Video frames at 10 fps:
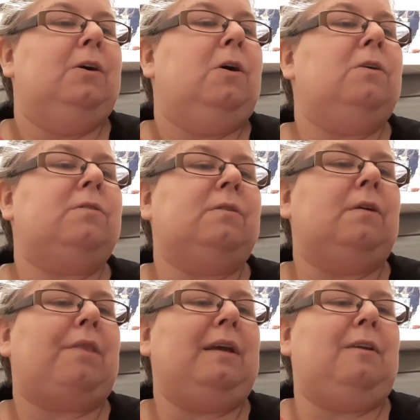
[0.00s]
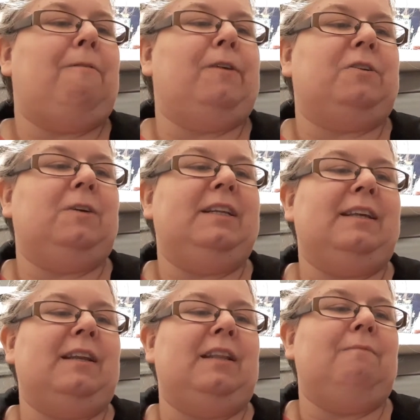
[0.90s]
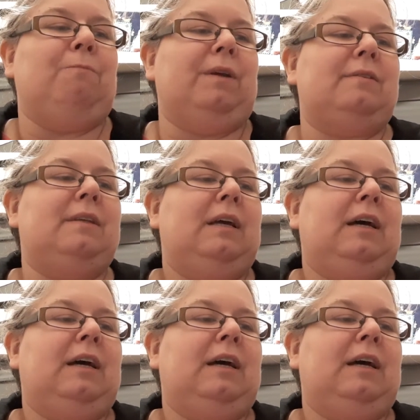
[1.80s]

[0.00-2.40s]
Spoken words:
Also, thank you for joining in with